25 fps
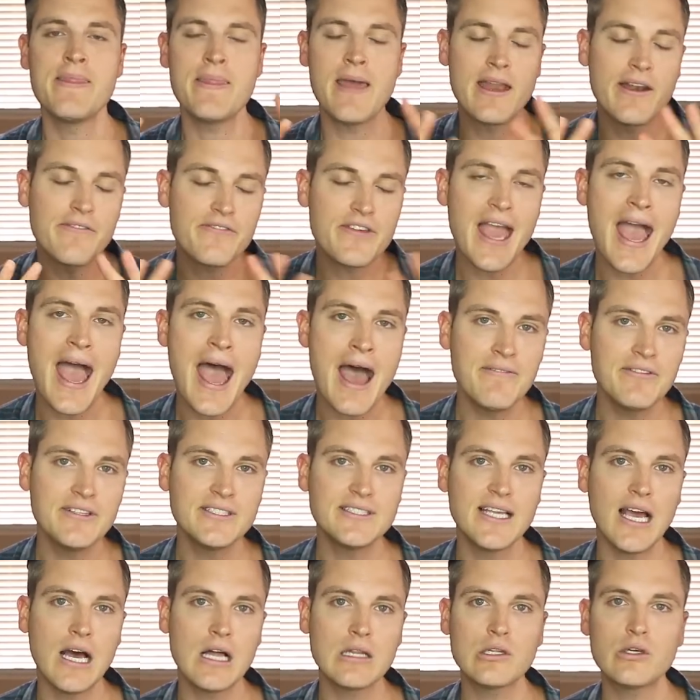And if you
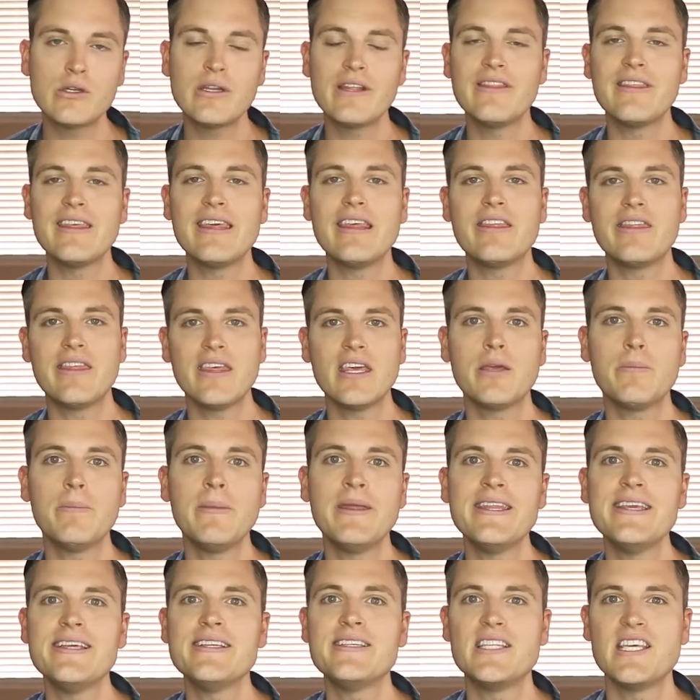haven't downloaded the Think
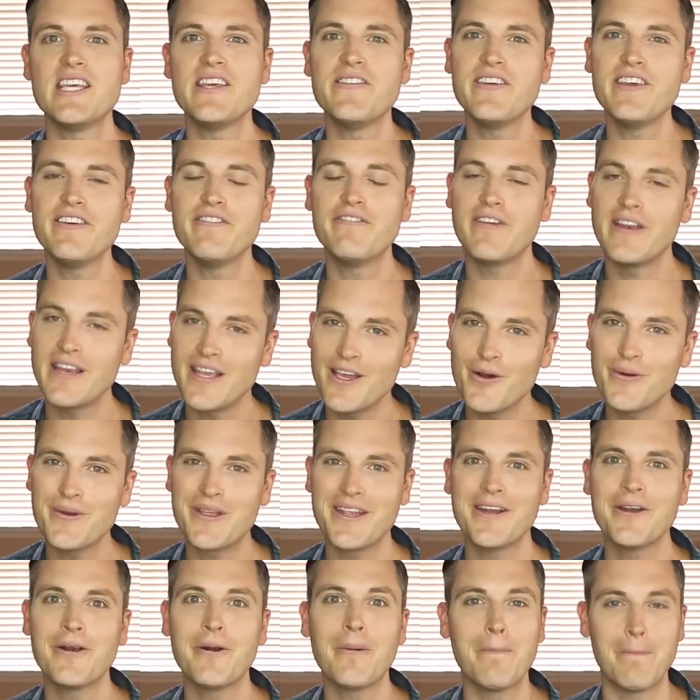Media TV Video
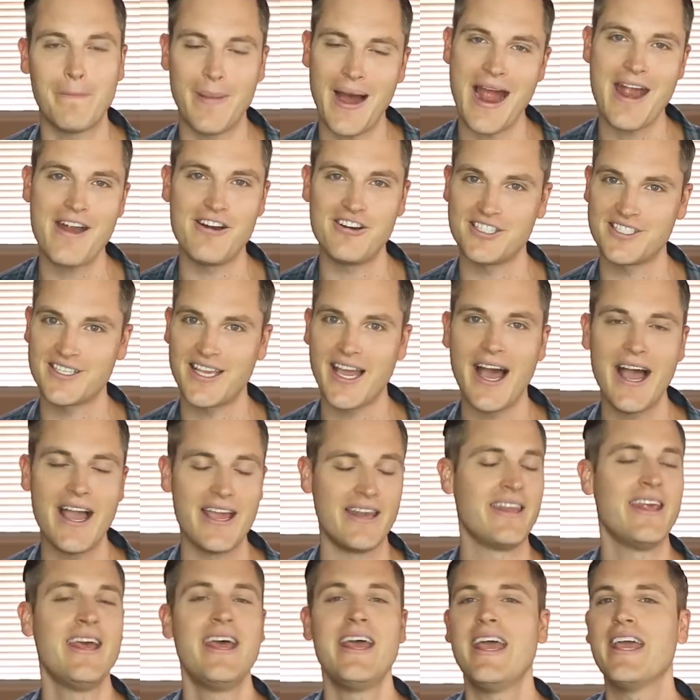Gear Buyer's
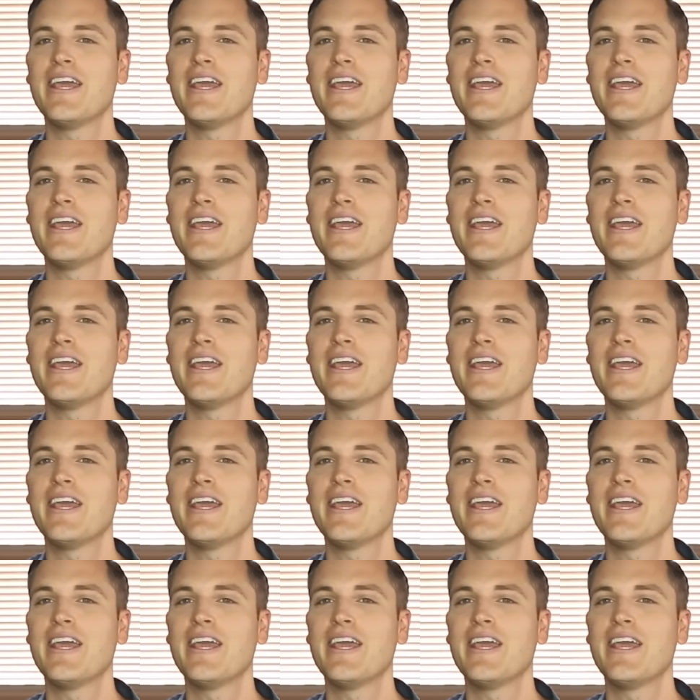Guide,